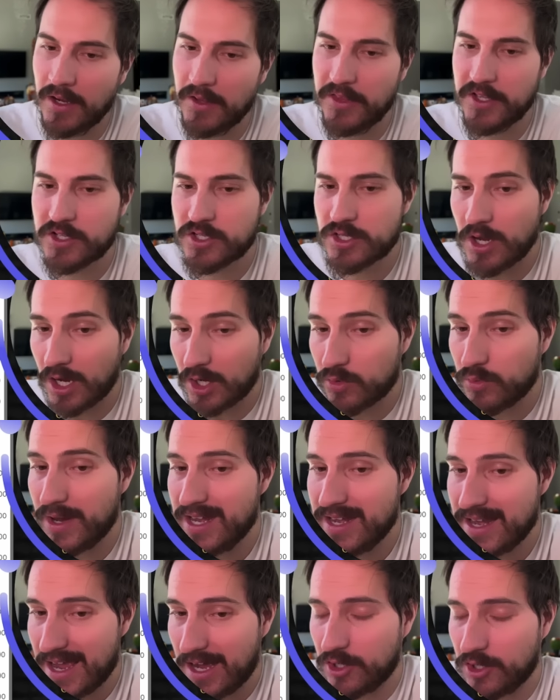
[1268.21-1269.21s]
This stock
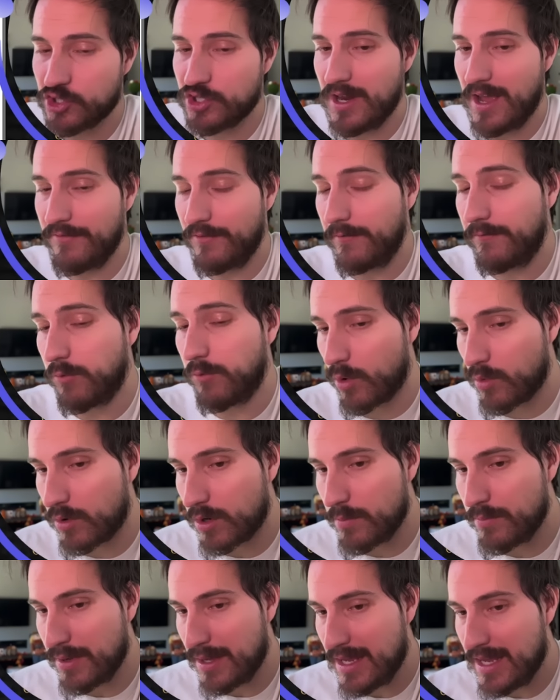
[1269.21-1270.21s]
right now should have a
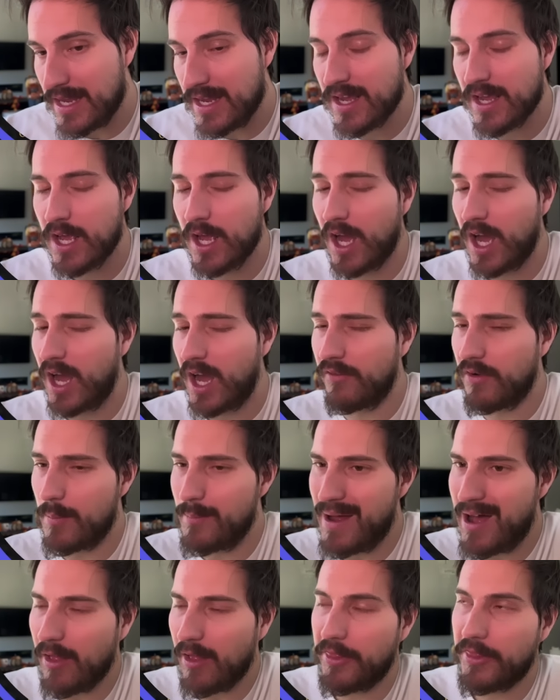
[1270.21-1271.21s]
forward P of
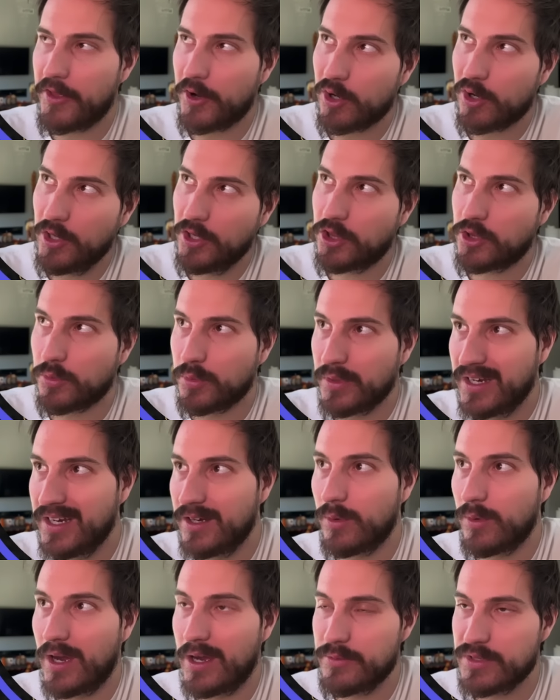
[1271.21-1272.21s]
about 33
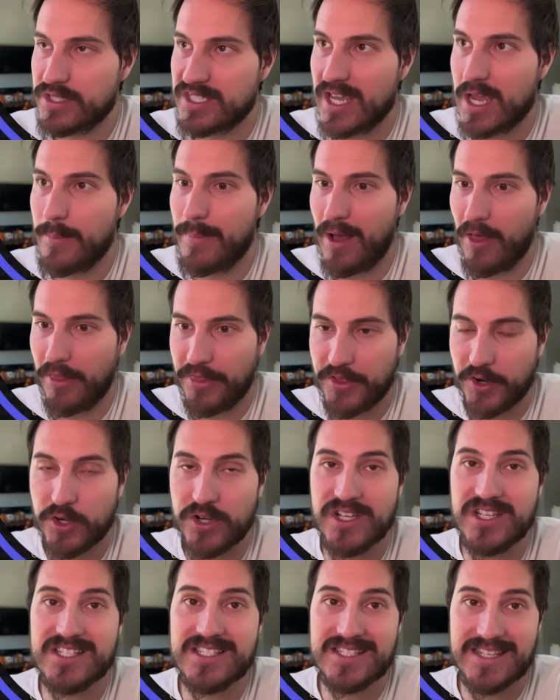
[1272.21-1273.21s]
to, I would say, about
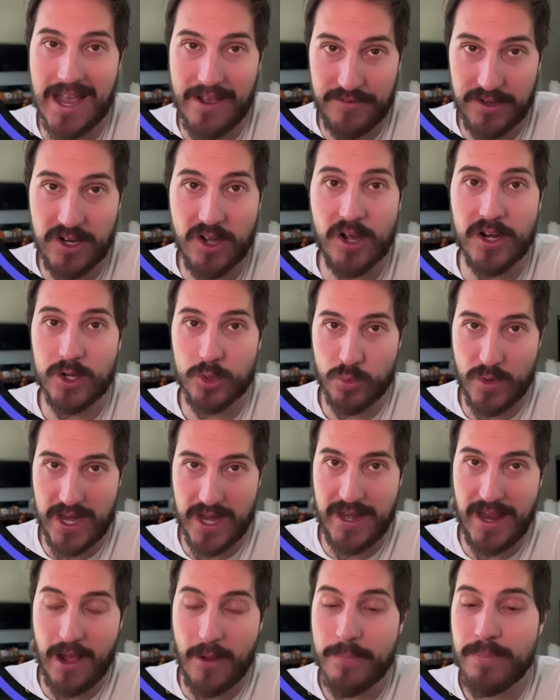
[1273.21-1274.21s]
37 on it
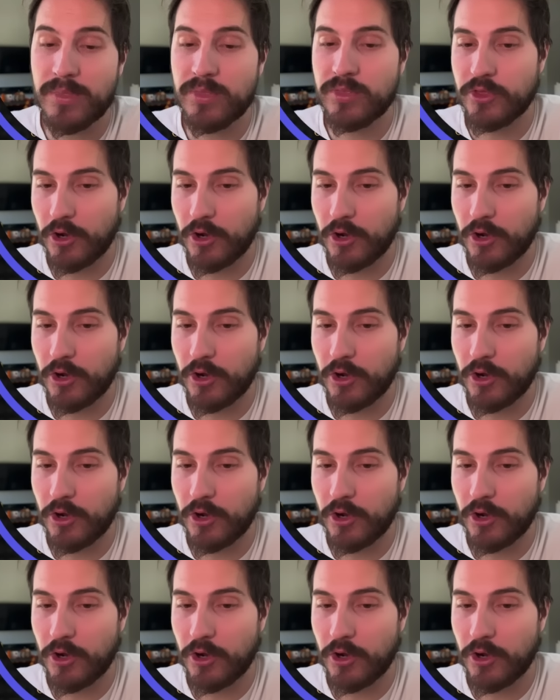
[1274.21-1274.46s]
right now.